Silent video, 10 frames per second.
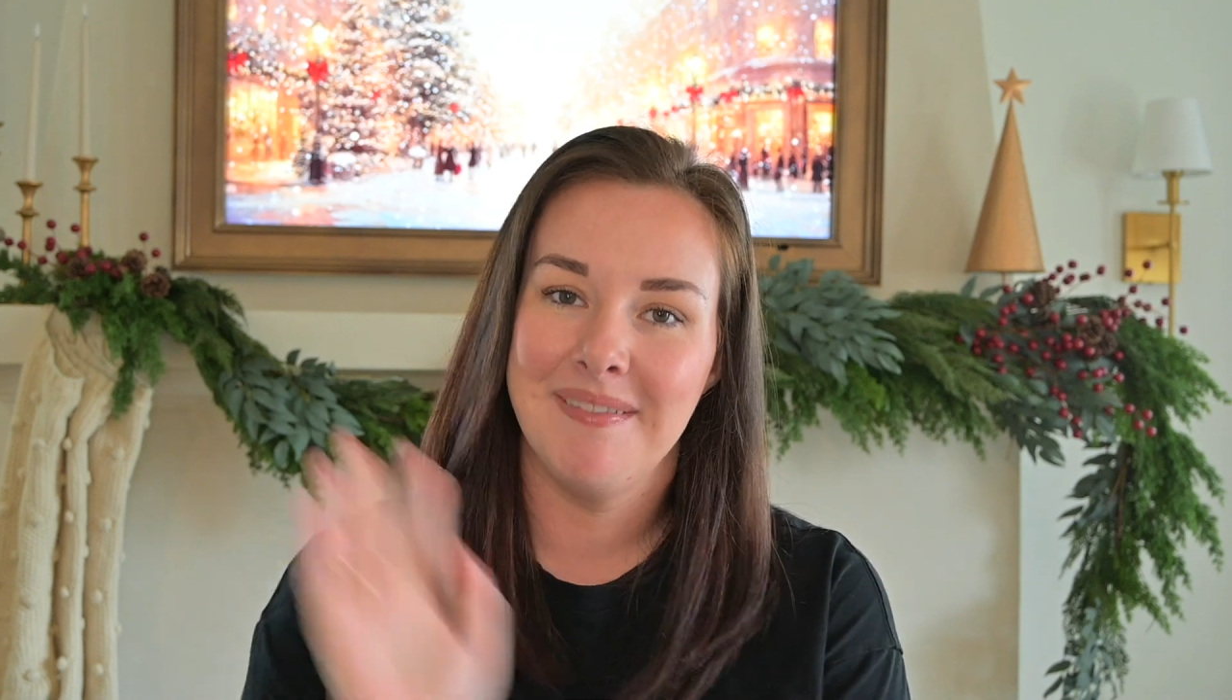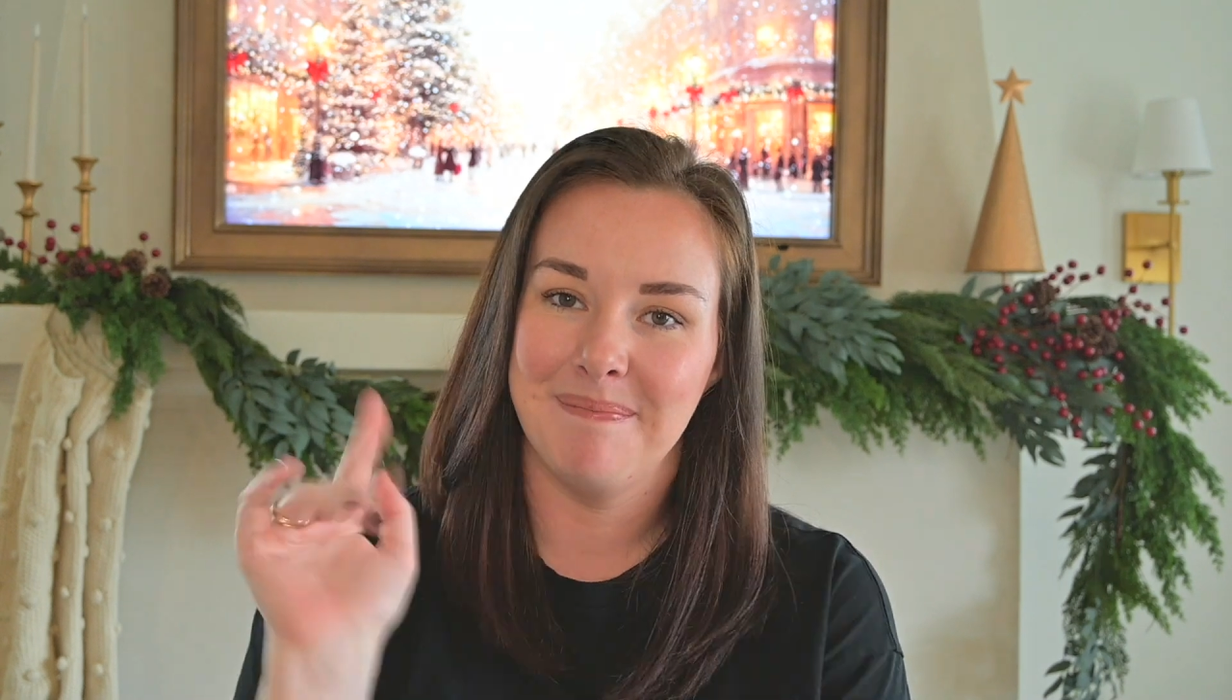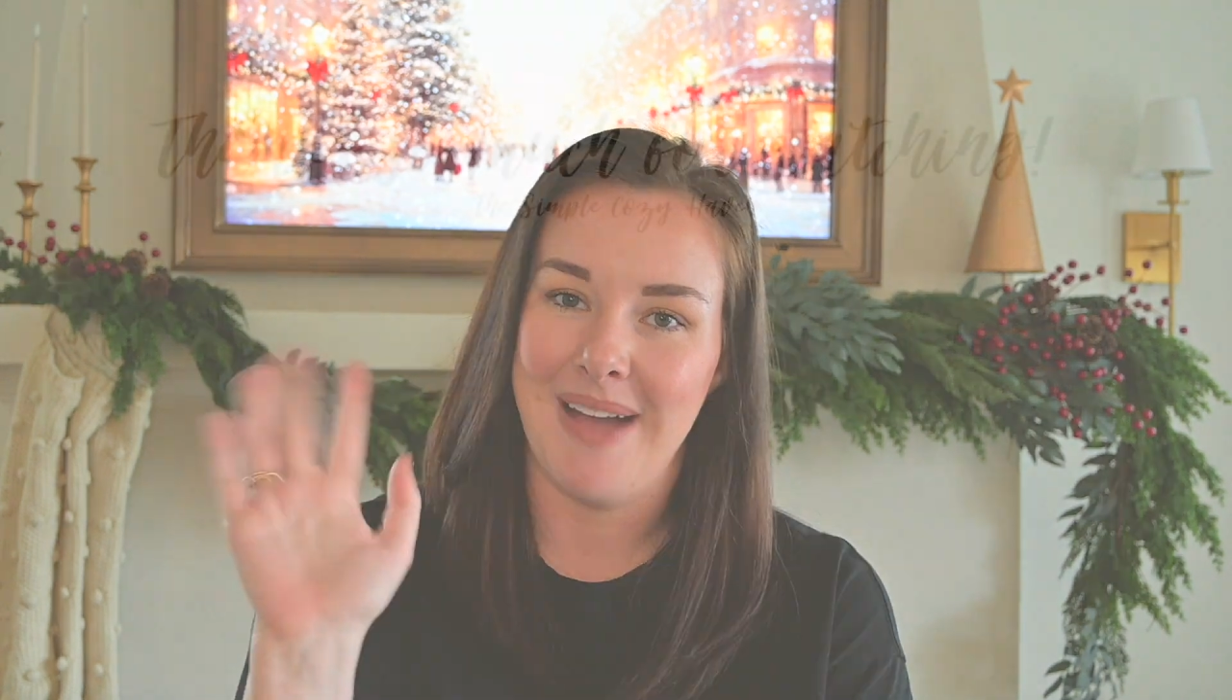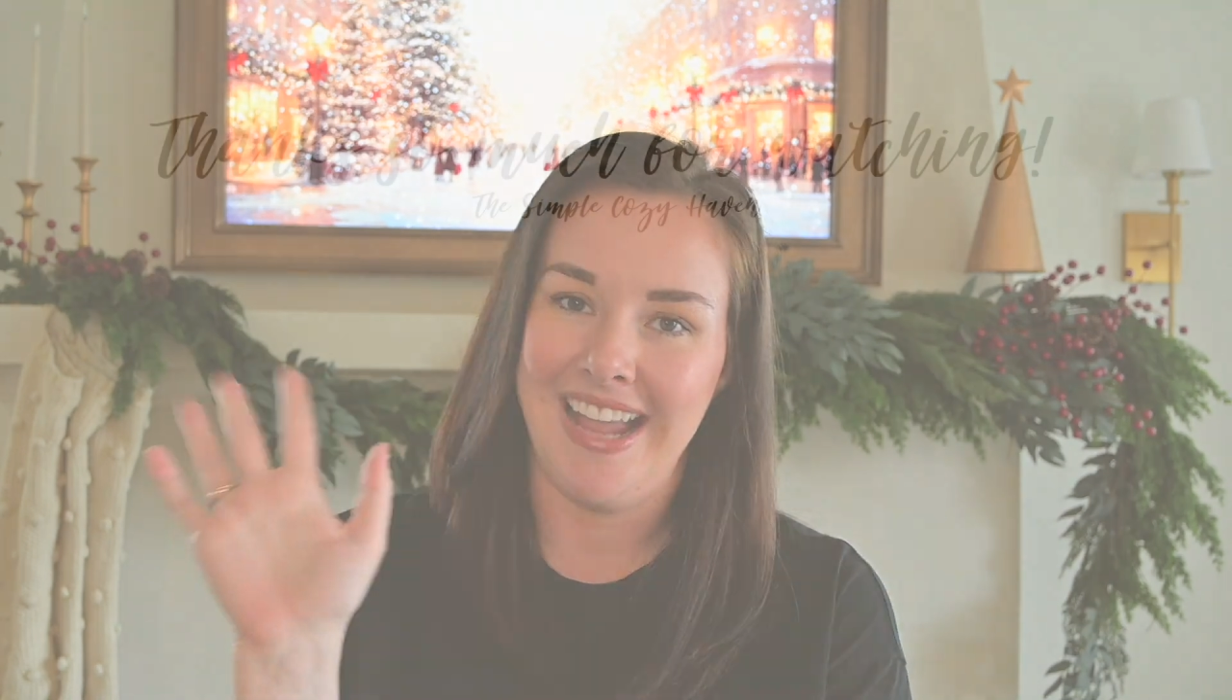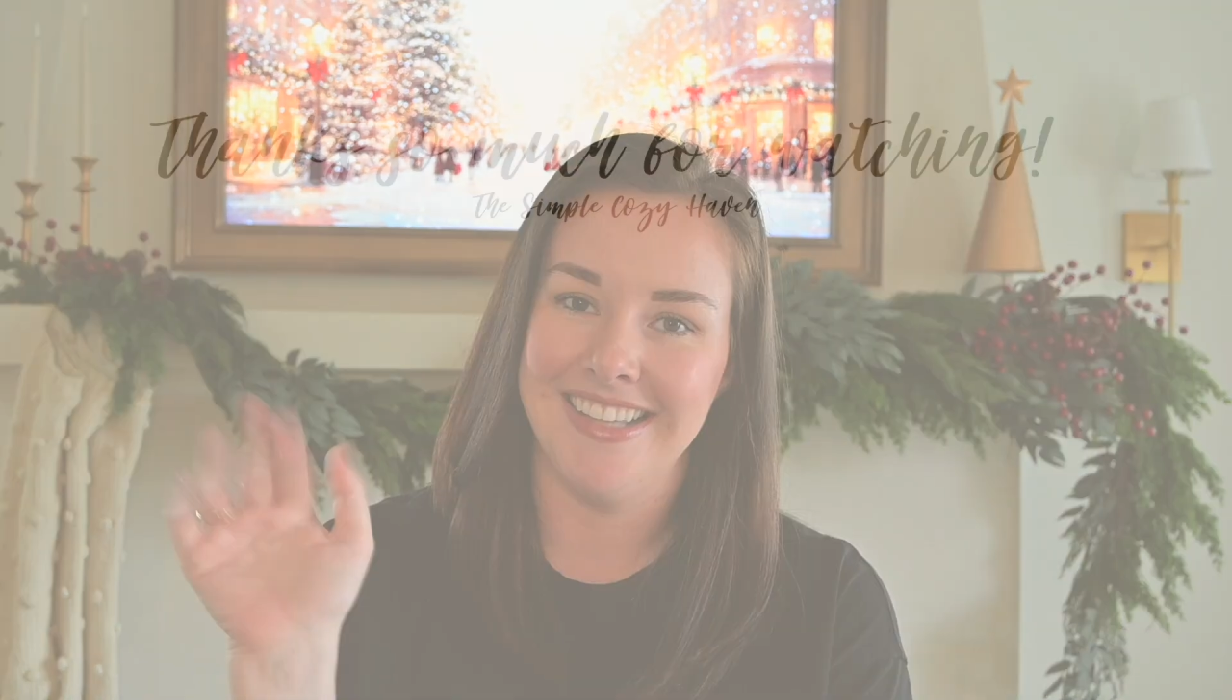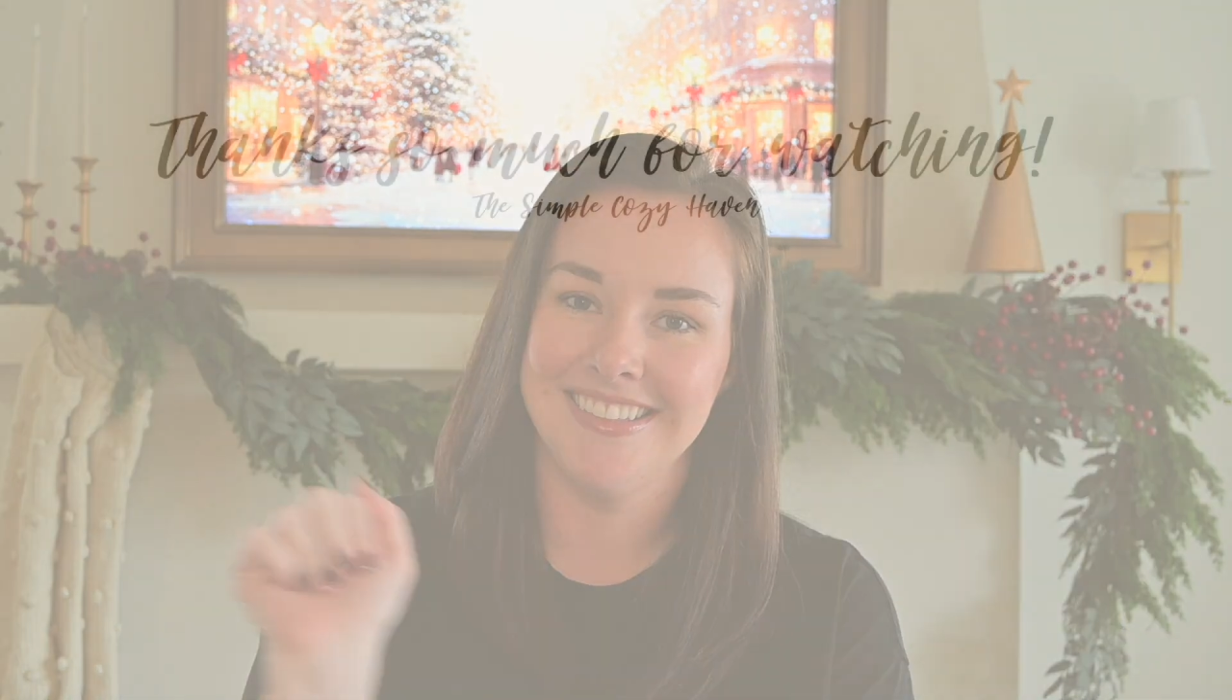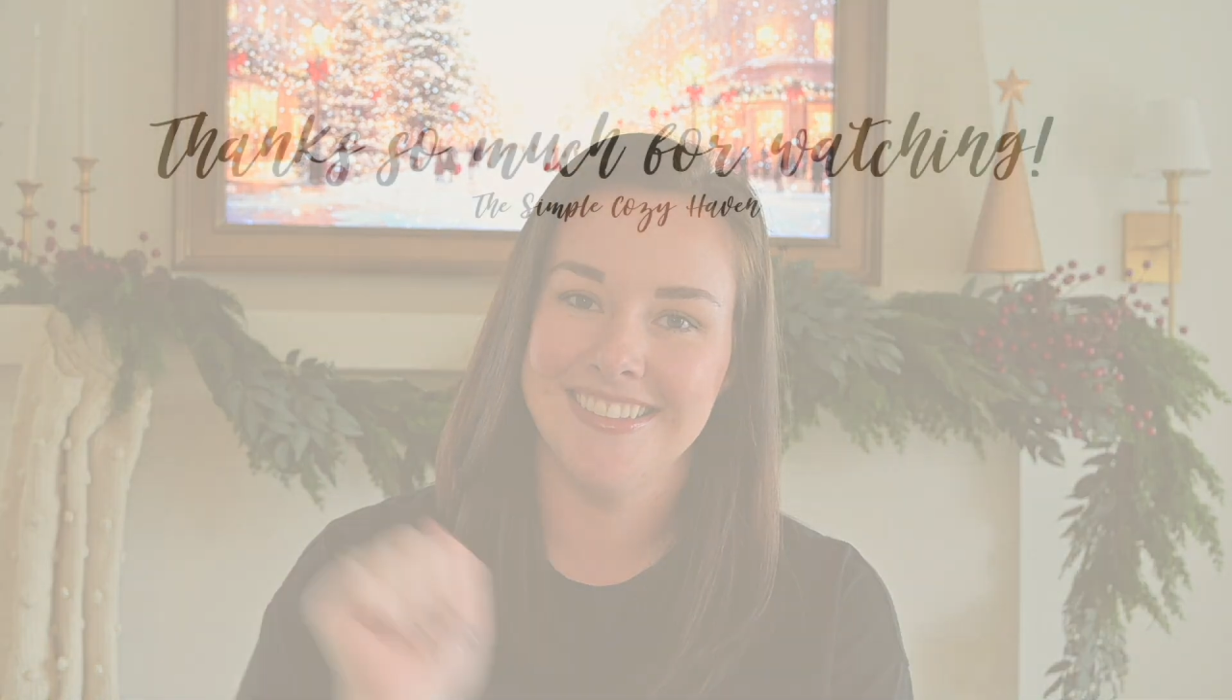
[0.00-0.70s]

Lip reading: Bye.